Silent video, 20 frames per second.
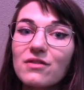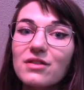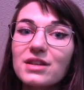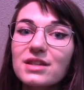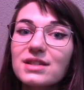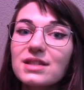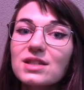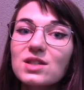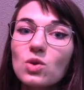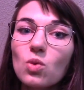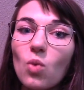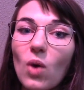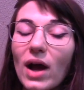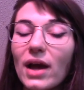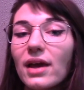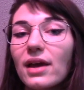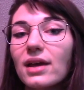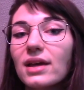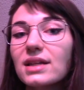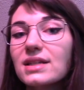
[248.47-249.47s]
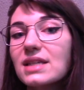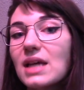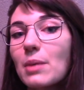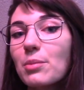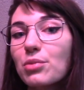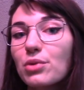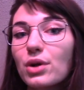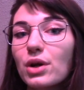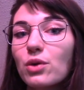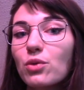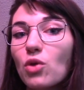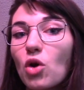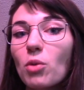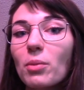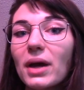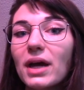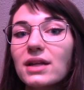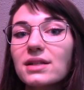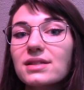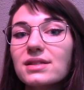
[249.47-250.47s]
This is a YA contemporary
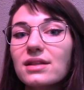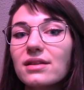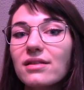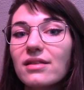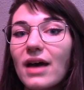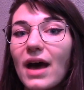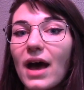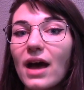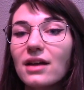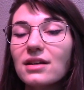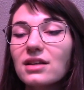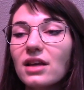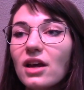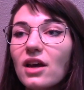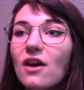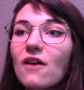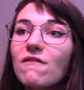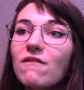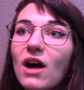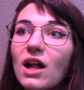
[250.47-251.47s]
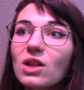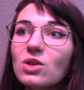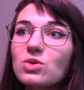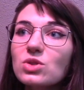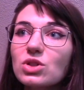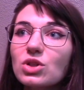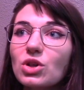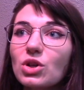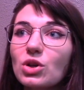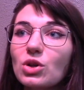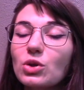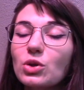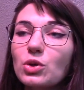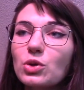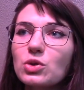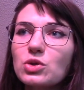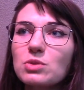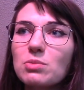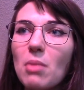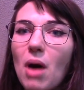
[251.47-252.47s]
romance that follows a girl
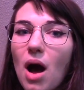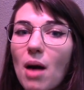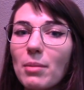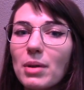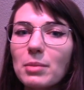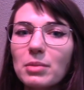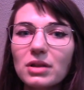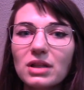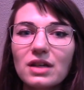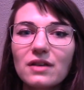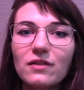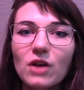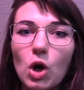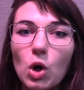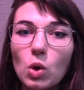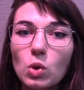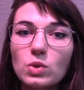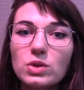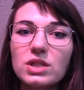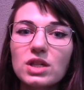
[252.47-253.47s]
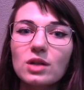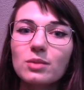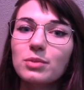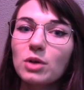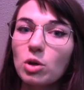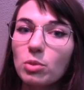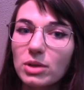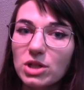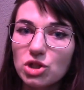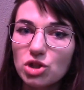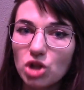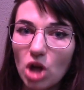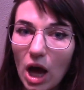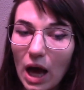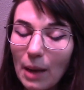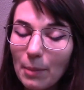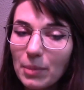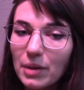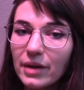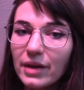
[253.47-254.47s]
whose mom, I believe, owns a boba
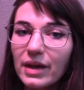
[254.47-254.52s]
shop,